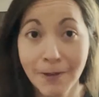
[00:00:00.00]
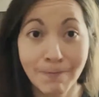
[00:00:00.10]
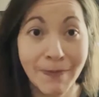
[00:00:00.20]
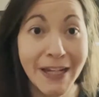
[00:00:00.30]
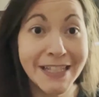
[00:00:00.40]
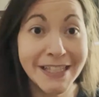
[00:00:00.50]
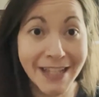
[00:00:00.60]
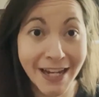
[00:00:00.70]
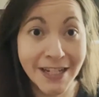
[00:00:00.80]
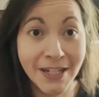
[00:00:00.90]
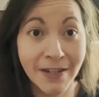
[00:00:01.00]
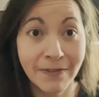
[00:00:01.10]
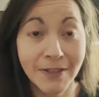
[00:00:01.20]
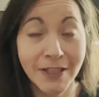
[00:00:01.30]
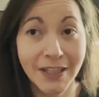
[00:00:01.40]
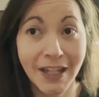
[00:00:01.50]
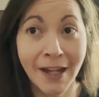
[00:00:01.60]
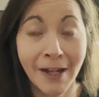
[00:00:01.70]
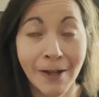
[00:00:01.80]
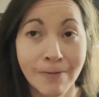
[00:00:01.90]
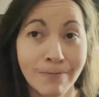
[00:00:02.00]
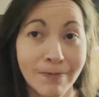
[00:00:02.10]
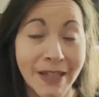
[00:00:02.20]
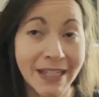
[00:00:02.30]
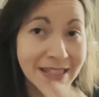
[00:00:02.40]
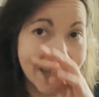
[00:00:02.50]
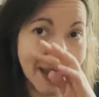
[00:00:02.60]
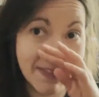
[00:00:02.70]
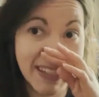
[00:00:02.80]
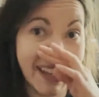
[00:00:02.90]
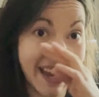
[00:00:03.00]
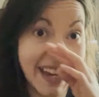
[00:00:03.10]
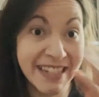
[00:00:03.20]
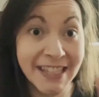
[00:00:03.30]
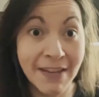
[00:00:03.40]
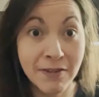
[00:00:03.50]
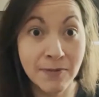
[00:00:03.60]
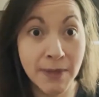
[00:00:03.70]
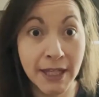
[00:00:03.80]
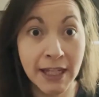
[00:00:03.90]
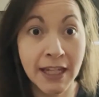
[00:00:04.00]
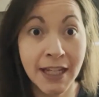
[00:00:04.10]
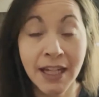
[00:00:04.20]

but it's day shift. It's 7A to 7P.